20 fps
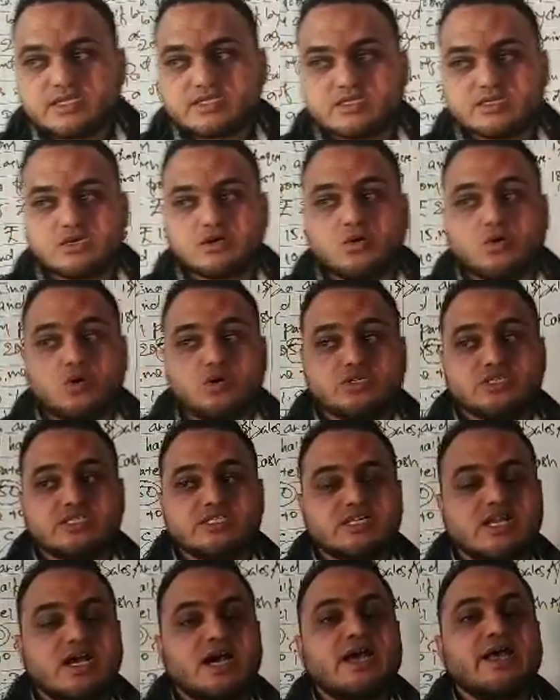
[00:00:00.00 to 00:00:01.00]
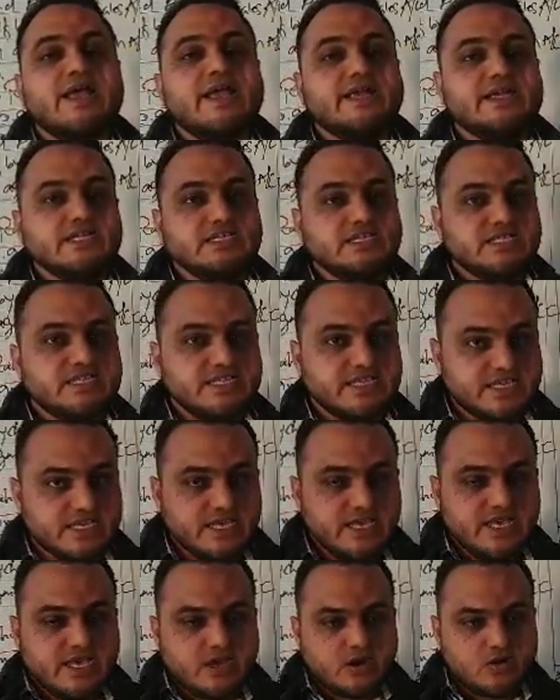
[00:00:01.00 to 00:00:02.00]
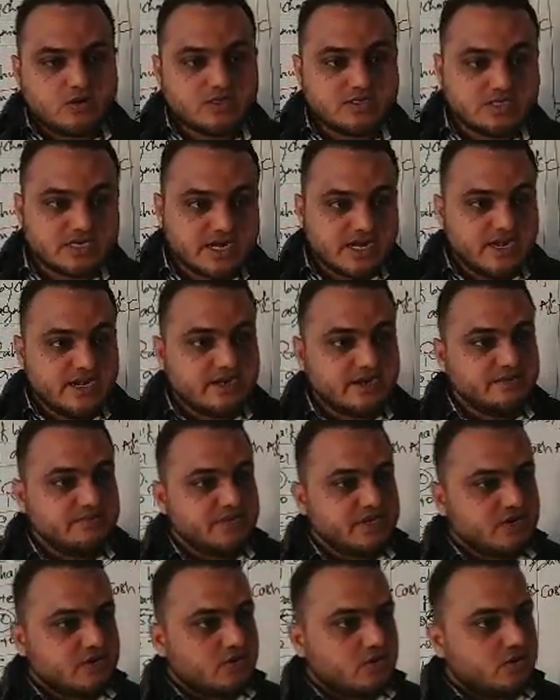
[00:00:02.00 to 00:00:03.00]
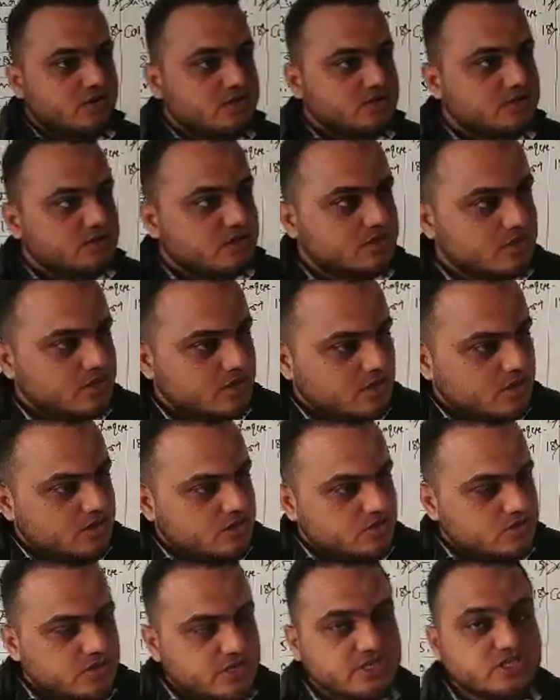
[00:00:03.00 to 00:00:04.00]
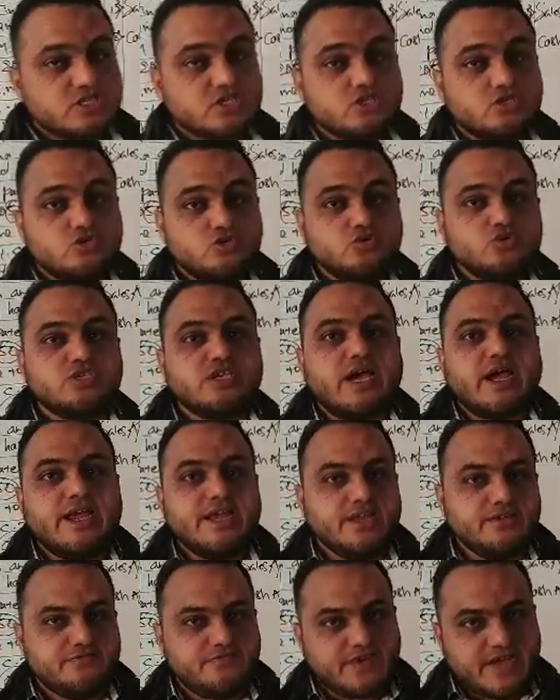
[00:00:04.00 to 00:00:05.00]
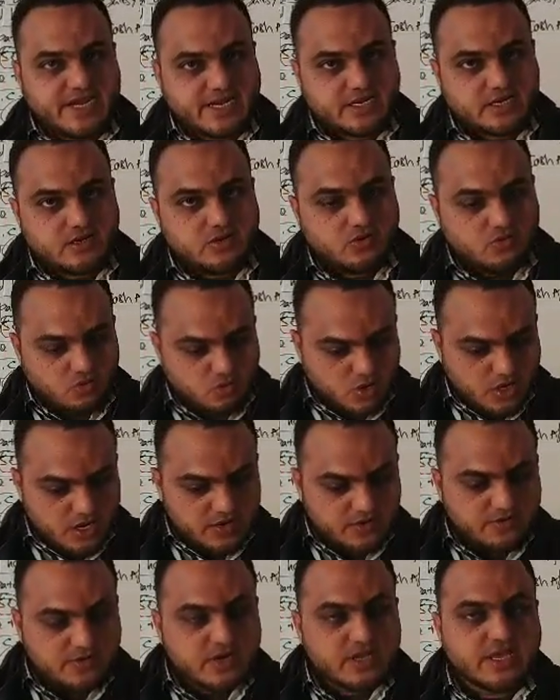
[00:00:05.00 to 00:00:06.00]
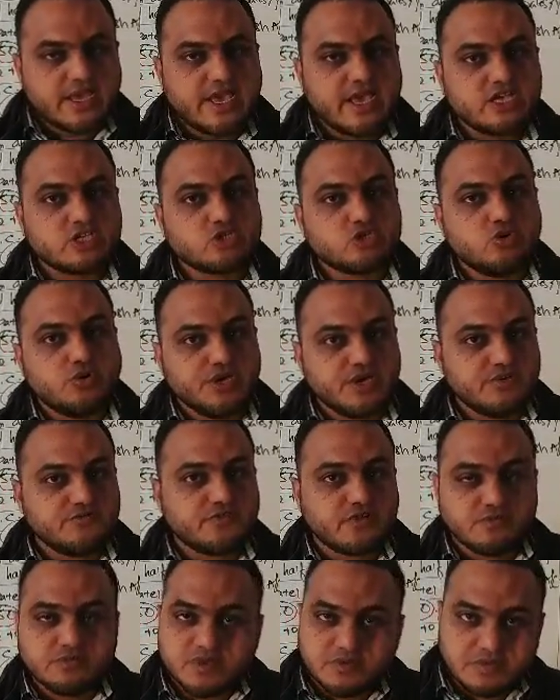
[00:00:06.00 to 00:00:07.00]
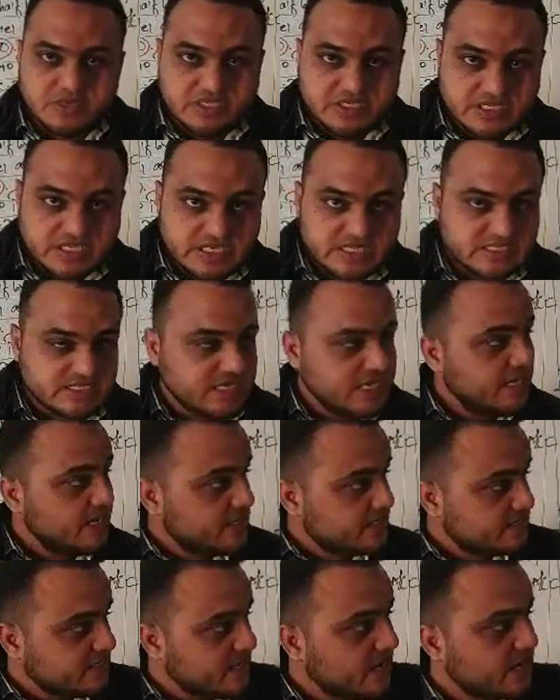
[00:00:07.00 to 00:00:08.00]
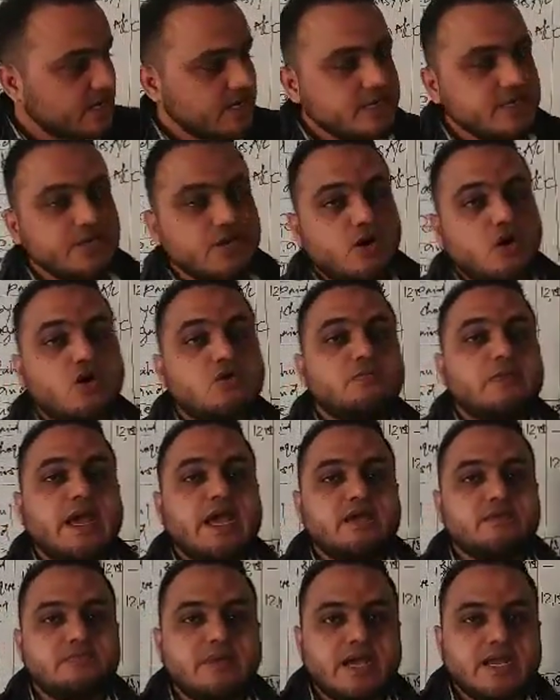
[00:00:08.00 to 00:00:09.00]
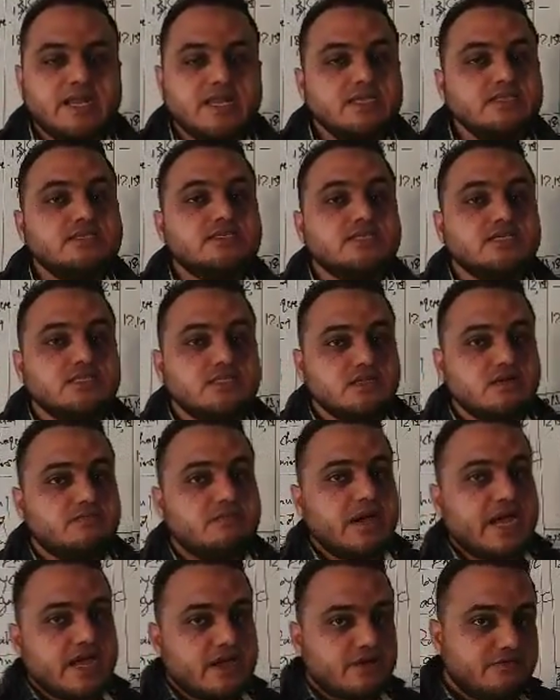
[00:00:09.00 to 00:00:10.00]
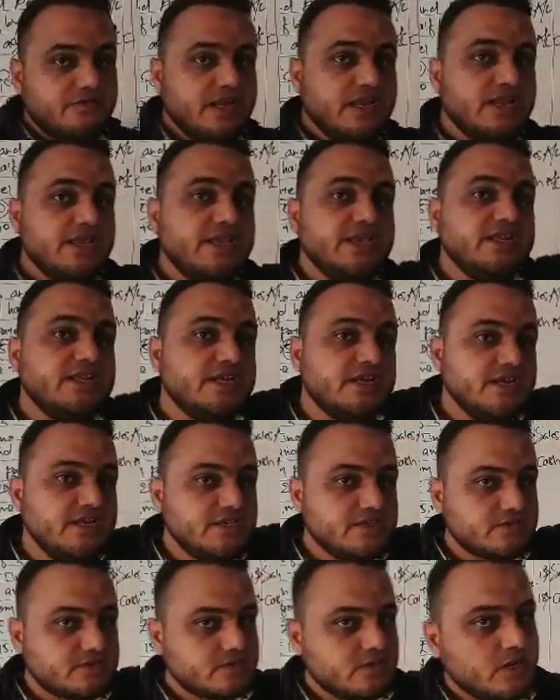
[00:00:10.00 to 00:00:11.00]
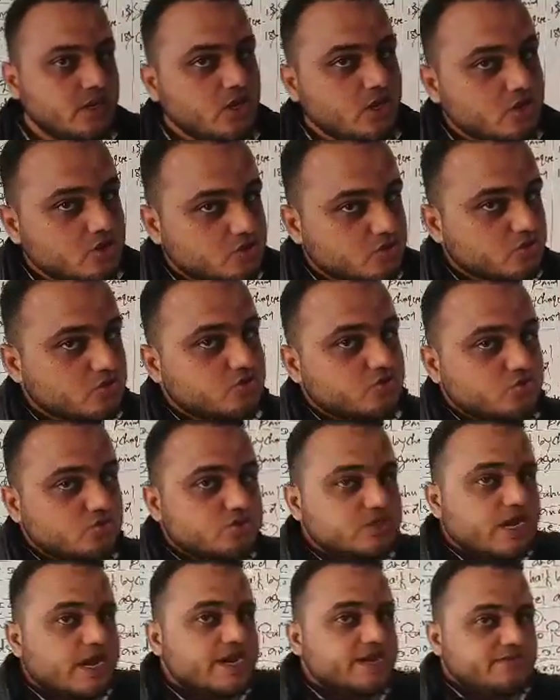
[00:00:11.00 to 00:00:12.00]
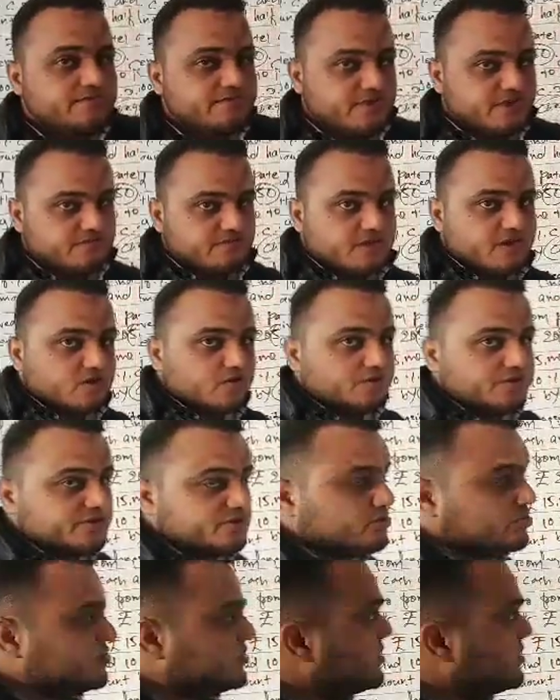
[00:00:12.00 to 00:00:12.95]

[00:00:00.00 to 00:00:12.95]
it's a contra entry. Contra entry because it's a two-side effect. One, cash going from the business. Second, your bank balance in the bank will increase. So two-side effect we are going to